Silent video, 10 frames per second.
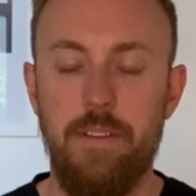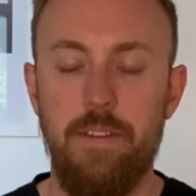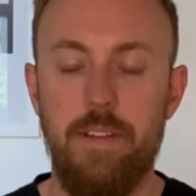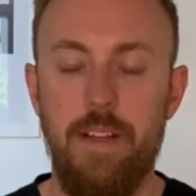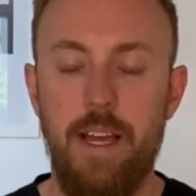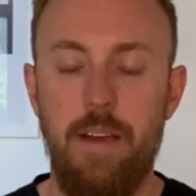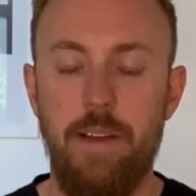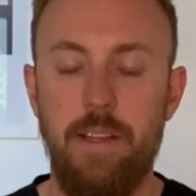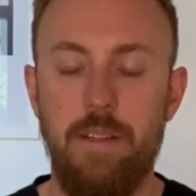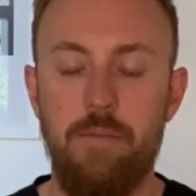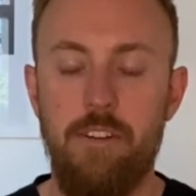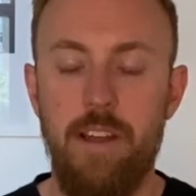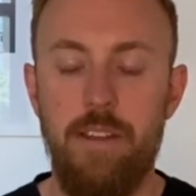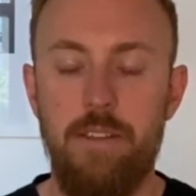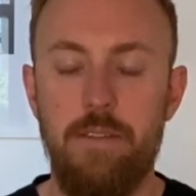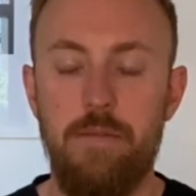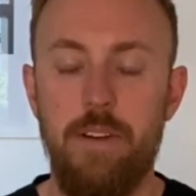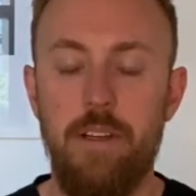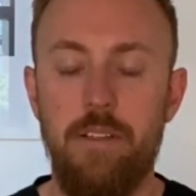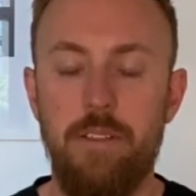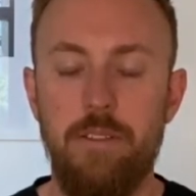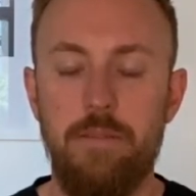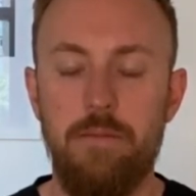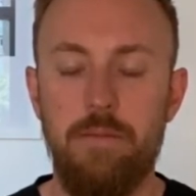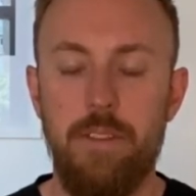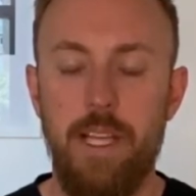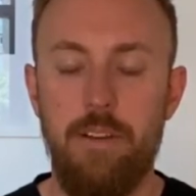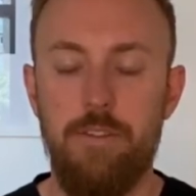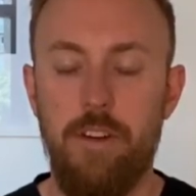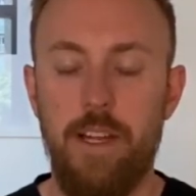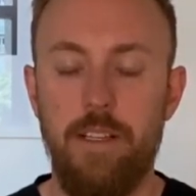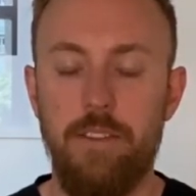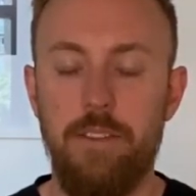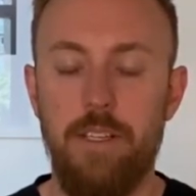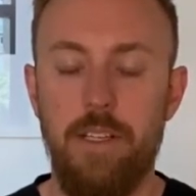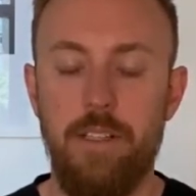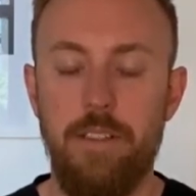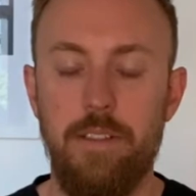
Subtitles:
Allowing the breath to flow without trying too hard.